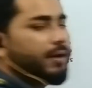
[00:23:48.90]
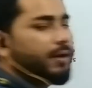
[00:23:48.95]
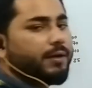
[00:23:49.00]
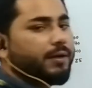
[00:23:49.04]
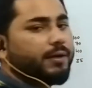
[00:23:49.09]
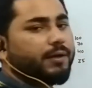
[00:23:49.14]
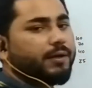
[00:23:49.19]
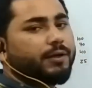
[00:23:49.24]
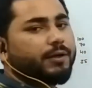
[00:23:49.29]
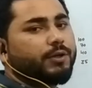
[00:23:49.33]

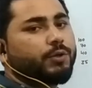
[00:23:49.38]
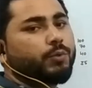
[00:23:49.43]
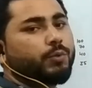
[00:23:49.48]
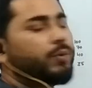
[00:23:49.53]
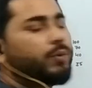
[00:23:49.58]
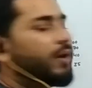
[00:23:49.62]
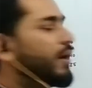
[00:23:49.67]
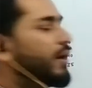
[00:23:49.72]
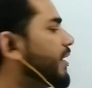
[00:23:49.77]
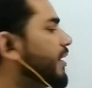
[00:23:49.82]

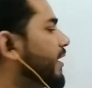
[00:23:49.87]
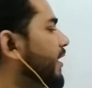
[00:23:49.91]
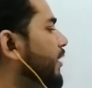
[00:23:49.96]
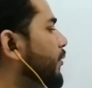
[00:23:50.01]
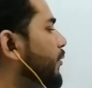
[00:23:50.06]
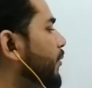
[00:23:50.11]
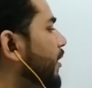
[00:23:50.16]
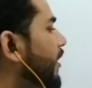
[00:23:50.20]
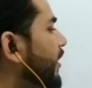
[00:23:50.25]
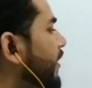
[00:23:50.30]

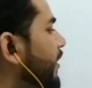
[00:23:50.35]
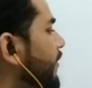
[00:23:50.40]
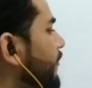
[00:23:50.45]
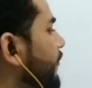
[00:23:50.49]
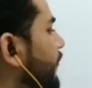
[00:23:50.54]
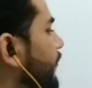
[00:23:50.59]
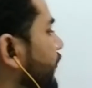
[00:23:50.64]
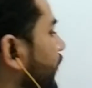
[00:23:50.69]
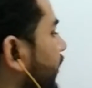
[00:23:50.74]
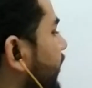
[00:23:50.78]

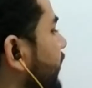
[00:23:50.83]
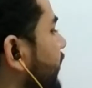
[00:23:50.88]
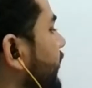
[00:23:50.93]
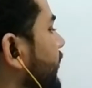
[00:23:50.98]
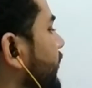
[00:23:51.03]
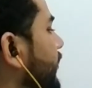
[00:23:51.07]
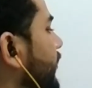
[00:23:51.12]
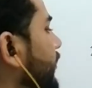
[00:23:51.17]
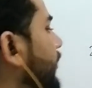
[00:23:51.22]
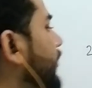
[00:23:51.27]
220 feet
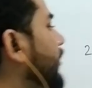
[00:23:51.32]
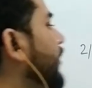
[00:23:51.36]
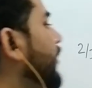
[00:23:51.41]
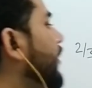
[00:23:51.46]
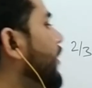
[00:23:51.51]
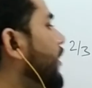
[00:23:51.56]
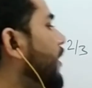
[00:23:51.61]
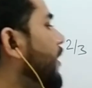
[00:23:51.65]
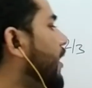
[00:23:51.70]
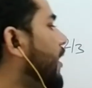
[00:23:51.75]

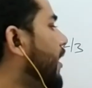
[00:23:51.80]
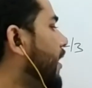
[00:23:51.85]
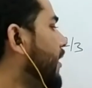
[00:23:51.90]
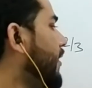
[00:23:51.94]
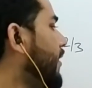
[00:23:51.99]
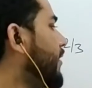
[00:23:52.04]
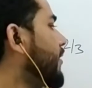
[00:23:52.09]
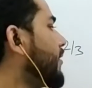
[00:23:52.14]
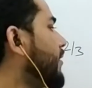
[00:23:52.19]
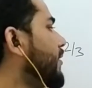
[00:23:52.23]

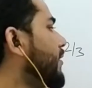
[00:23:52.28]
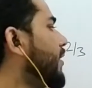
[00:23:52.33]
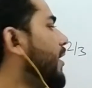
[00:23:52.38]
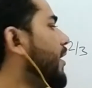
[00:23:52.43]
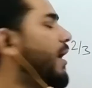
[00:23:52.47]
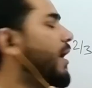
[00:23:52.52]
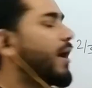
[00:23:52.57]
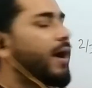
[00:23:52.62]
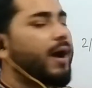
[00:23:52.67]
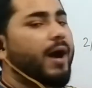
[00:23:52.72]

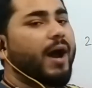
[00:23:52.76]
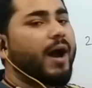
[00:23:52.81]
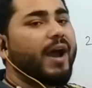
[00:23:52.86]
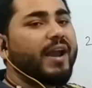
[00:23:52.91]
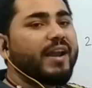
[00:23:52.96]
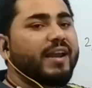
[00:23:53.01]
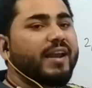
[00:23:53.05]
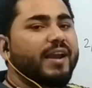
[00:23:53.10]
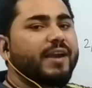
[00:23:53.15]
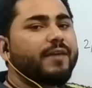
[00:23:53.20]
higher
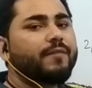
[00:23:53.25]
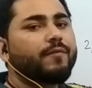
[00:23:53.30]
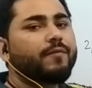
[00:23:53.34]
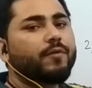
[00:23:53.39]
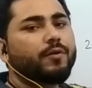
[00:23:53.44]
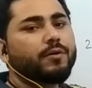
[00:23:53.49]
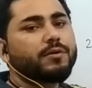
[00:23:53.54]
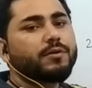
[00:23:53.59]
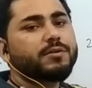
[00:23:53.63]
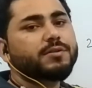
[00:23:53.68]
island
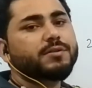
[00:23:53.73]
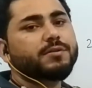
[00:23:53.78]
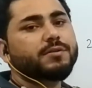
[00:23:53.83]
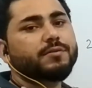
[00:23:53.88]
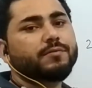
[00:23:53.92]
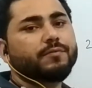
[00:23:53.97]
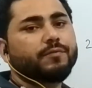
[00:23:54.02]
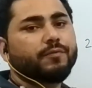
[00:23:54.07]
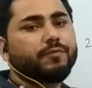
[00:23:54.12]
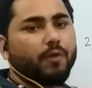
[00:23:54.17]
was
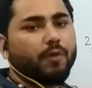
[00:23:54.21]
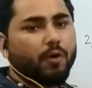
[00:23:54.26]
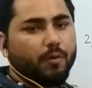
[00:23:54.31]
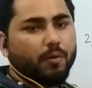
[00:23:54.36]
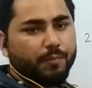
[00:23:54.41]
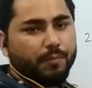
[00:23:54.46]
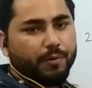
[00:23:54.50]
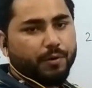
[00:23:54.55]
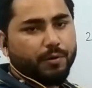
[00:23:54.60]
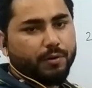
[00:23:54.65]

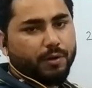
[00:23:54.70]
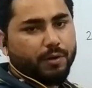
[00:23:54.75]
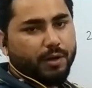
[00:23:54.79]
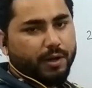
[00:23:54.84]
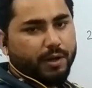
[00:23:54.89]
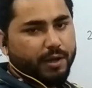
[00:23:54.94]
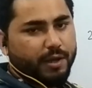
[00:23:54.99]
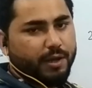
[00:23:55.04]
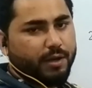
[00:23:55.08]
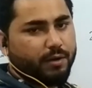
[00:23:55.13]
formed
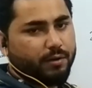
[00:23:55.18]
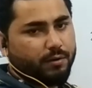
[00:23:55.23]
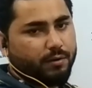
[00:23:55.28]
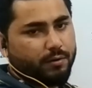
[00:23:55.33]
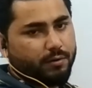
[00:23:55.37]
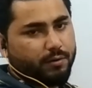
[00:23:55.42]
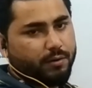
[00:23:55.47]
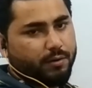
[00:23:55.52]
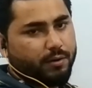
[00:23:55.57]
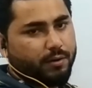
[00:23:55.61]

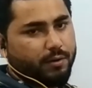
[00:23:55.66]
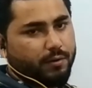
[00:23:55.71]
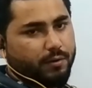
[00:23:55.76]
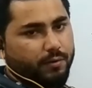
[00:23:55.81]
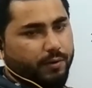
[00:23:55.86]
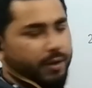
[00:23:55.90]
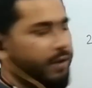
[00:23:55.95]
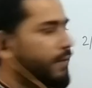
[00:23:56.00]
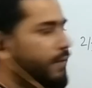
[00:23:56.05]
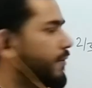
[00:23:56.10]
again.
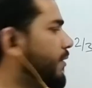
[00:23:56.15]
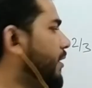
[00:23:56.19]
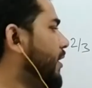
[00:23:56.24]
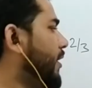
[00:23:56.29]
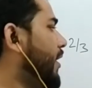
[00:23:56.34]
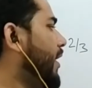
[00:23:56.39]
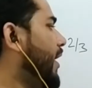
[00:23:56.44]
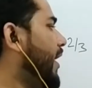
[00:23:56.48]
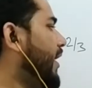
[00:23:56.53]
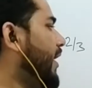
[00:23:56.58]
Okay,
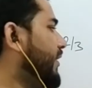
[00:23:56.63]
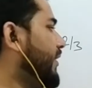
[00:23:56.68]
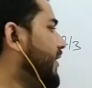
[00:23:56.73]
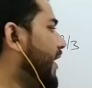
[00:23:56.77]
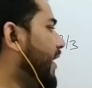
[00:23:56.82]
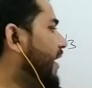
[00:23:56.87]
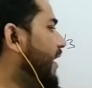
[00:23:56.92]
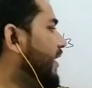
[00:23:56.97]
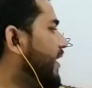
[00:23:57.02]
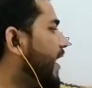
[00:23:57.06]

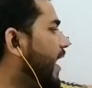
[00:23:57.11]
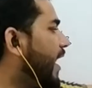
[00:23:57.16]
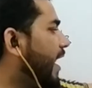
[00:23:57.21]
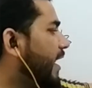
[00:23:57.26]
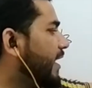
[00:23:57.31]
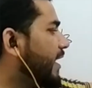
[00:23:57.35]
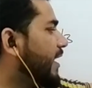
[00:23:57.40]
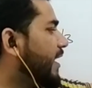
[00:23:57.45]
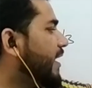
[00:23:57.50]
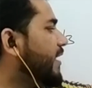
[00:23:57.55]
and that
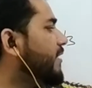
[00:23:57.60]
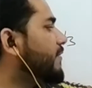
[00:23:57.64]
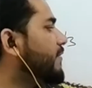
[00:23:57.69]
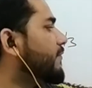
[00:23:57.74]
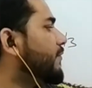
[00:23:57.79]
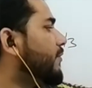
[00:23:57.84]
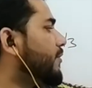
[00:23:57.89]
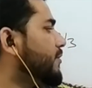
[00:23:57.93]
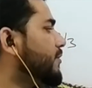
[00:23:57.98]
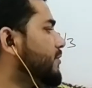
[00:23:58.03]
island
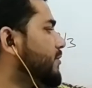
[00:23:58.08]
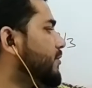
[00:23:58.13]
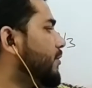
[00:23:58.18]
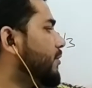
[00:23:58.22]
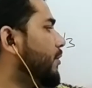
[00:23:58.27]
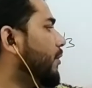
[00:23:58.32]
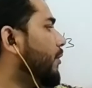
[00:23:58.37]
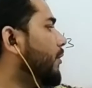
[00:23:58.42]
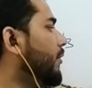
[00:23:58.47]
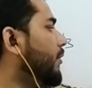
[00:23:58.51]
was
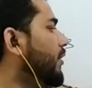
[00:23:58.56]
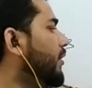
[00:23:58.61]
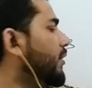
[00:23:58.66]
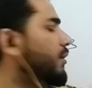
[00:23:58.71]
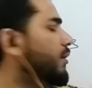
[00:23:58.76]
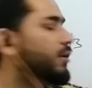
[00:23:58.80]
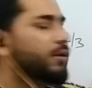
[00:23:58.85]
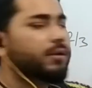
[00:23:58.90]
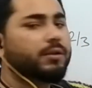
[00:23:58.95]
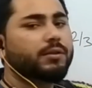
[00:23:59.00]

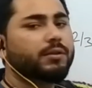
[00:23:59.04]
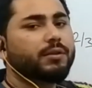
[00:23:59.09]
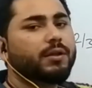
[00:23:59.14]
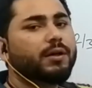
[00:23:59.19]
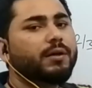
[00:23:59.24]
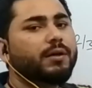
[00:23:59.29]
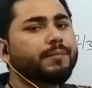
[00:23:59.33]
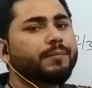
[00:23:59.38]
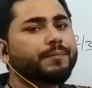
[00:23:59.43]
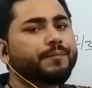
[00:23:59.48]
called
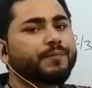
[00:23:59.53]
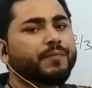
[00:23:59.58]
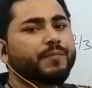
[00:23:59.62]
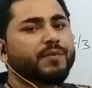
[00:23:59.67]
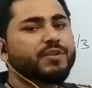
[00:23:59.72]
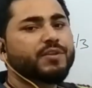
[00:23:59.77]
the